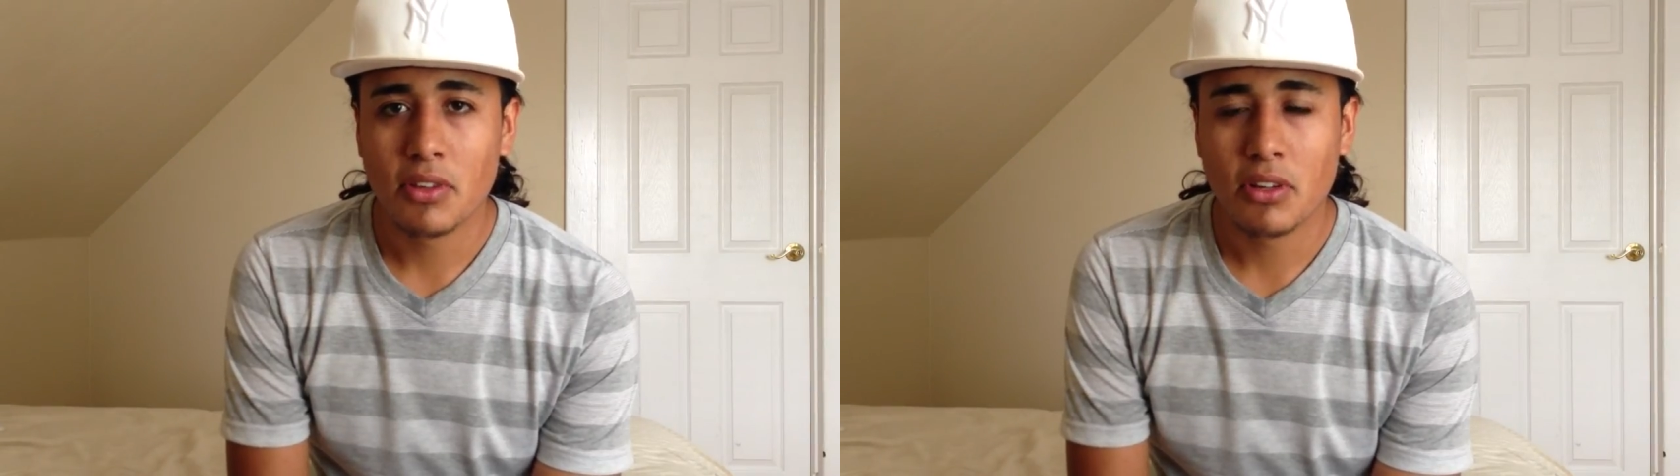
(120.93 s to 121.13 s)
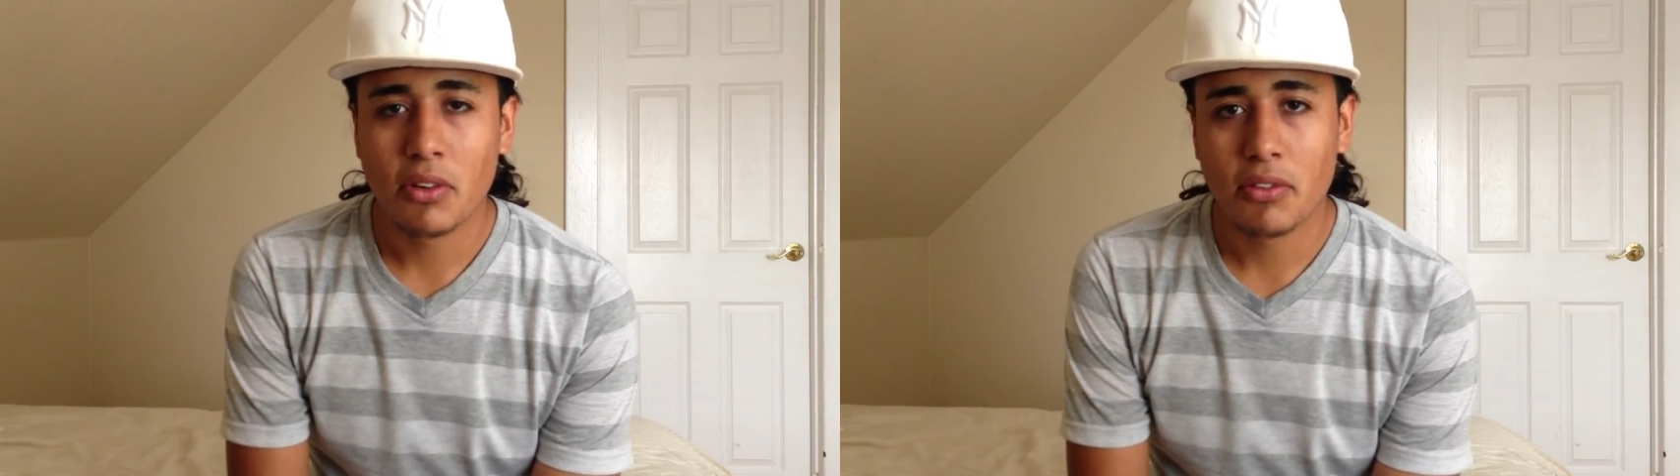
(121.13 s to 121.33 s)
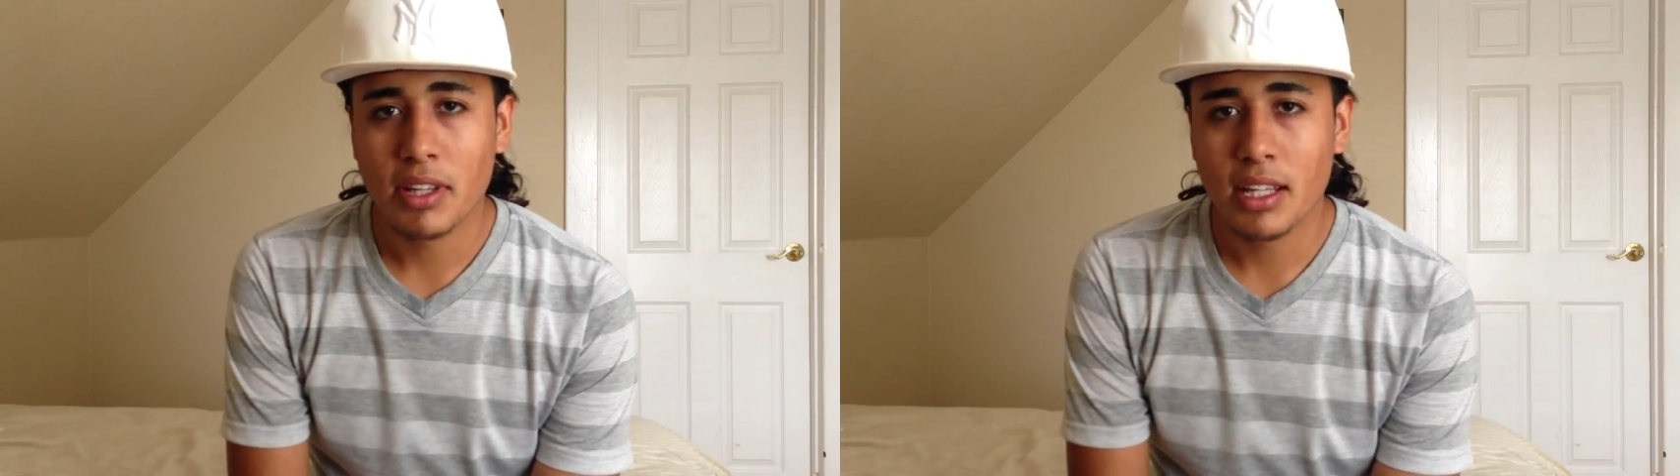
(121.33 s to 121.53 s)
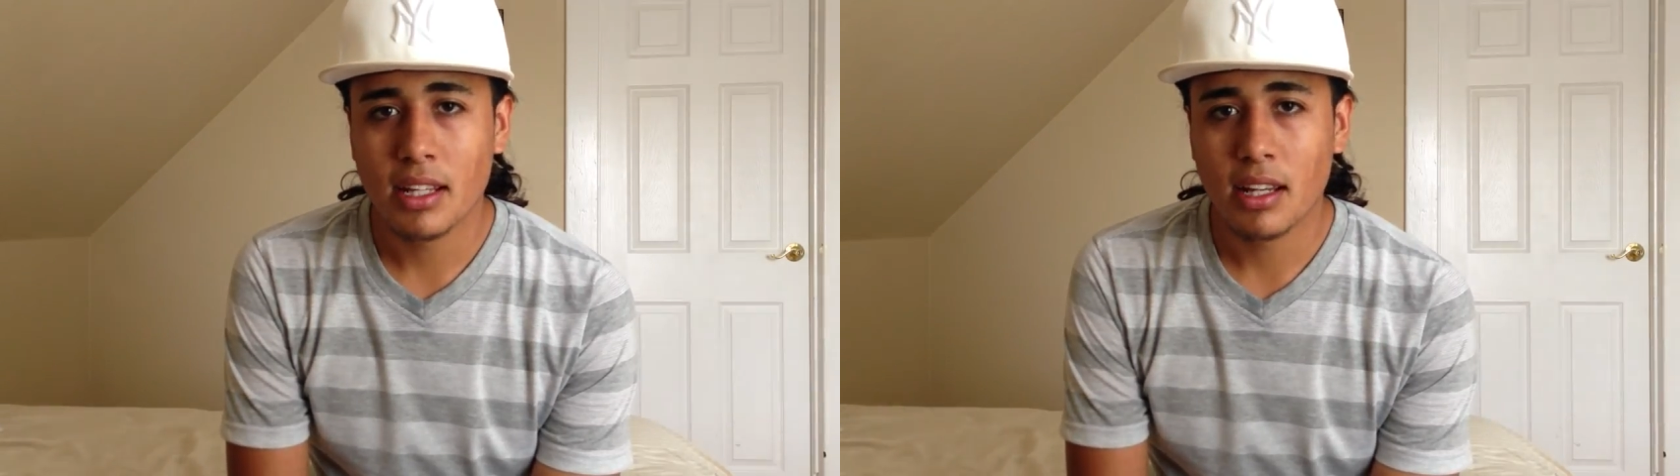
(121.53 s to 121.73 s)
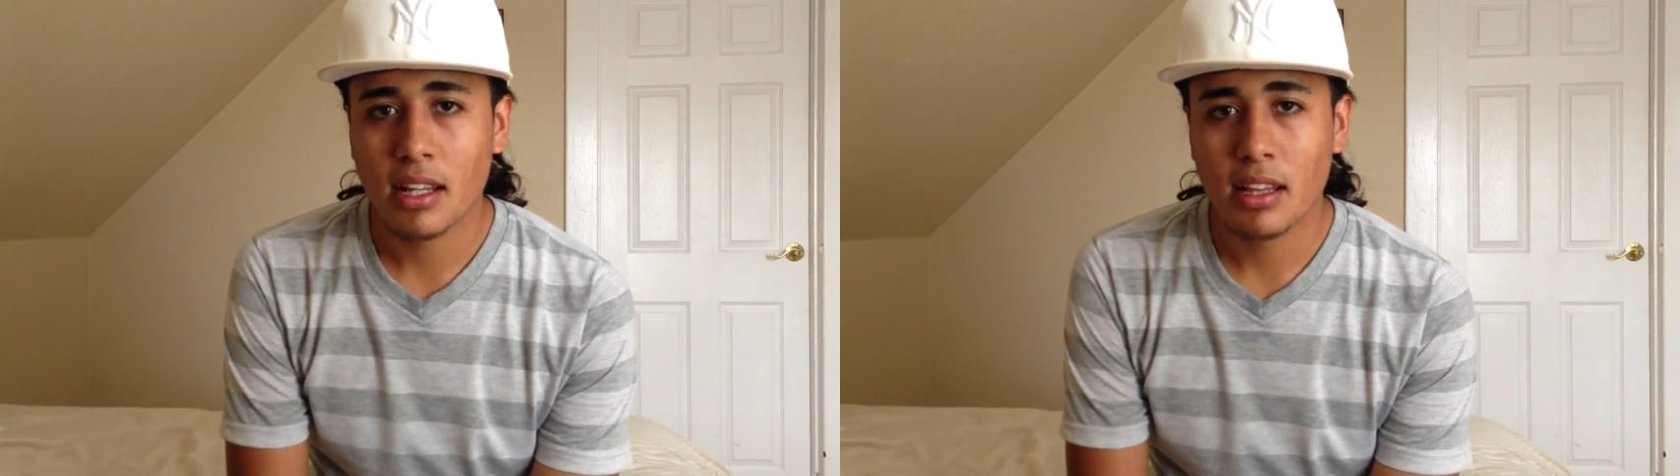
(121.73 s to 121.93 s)
You could
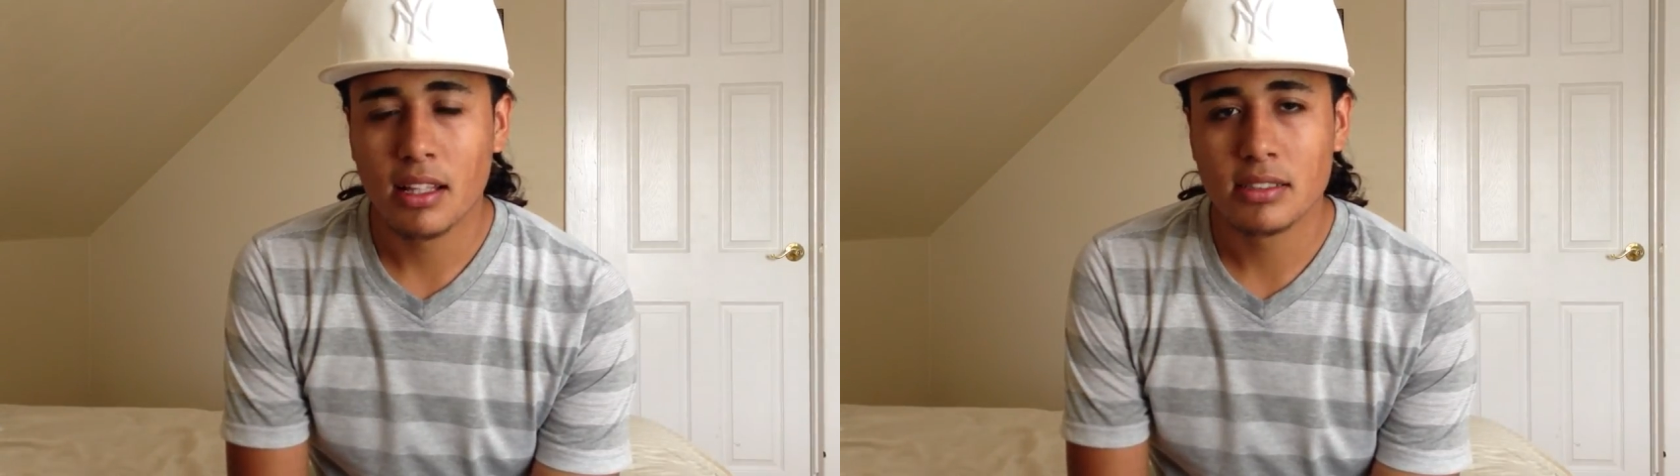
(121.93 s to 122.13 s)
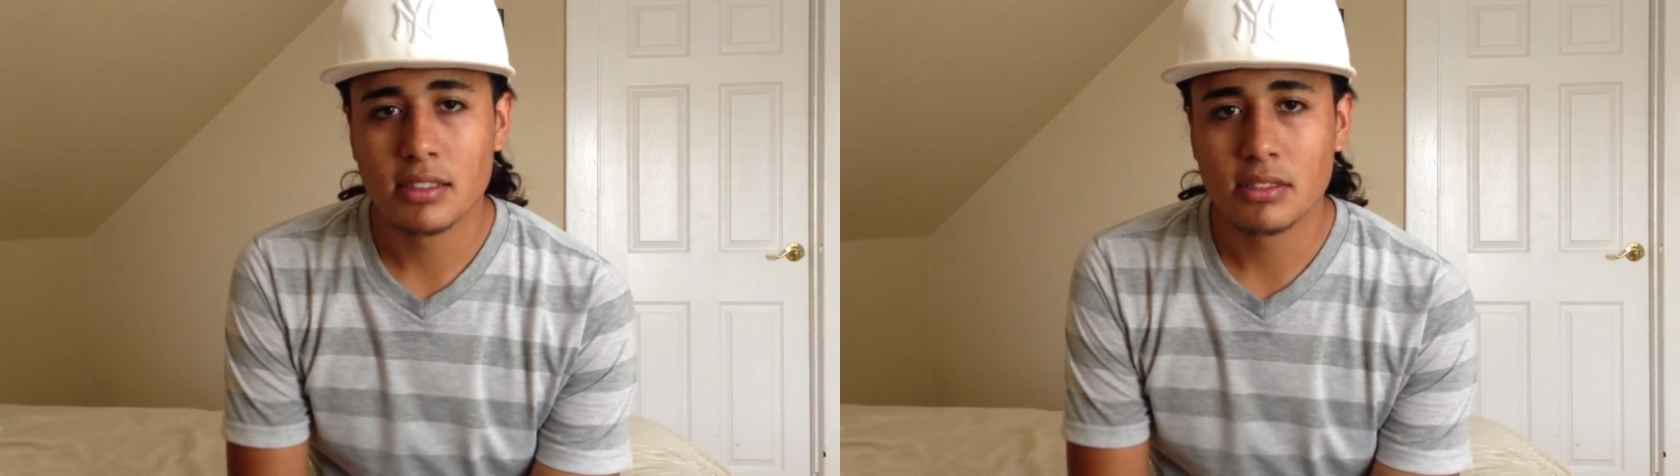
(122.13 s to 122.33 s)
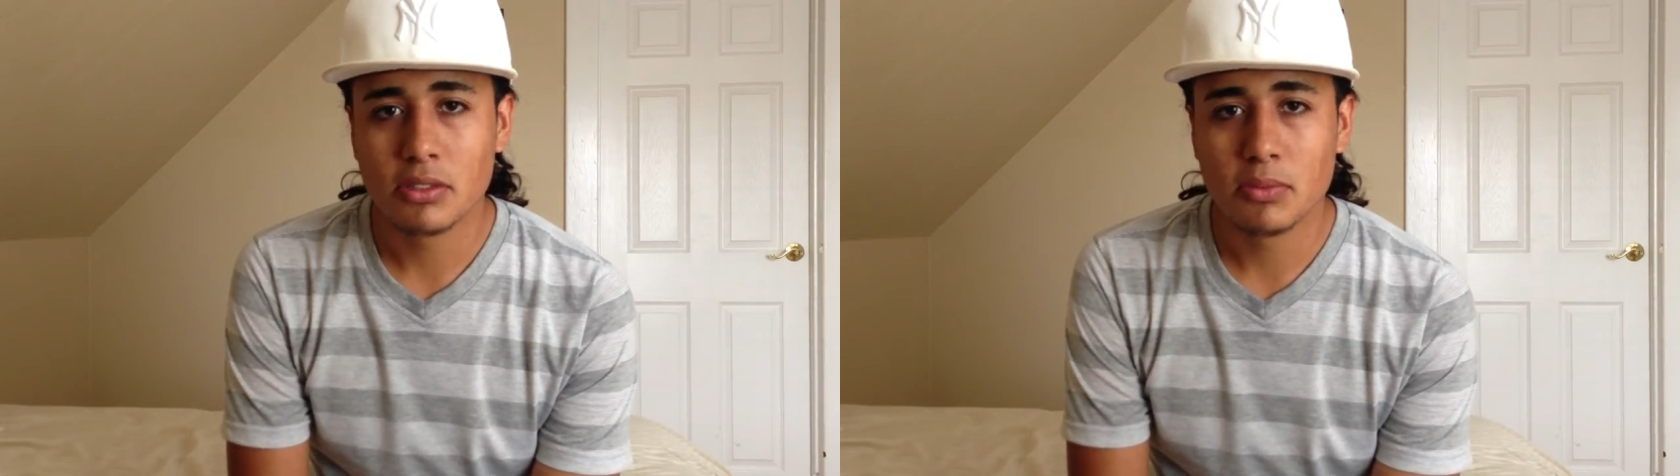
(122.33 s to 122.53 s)
read, listen to